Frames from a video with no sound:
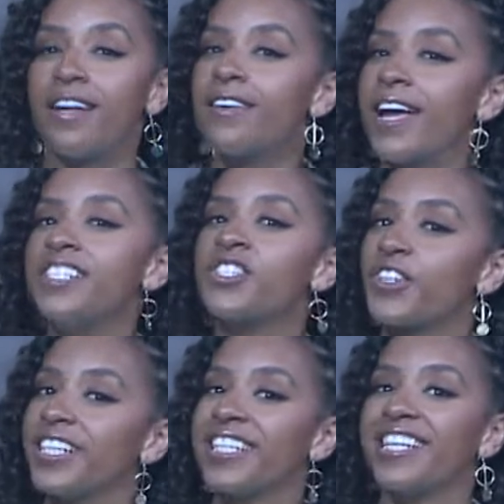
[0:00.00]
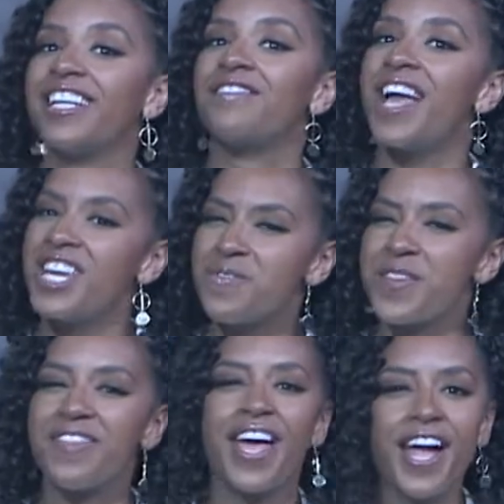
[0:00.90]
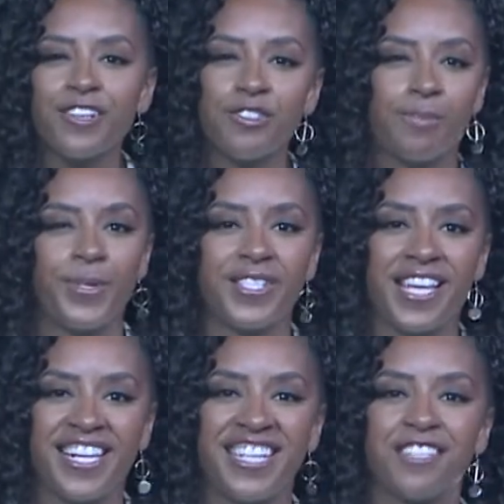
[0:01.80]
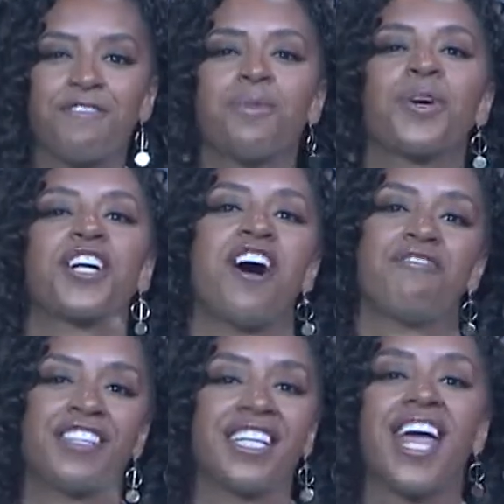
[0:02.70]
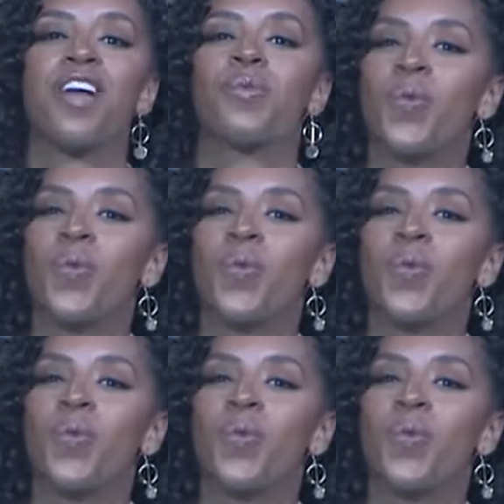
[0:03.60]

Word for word: a nice grin can give anyone the extra boost they need to feel more confident,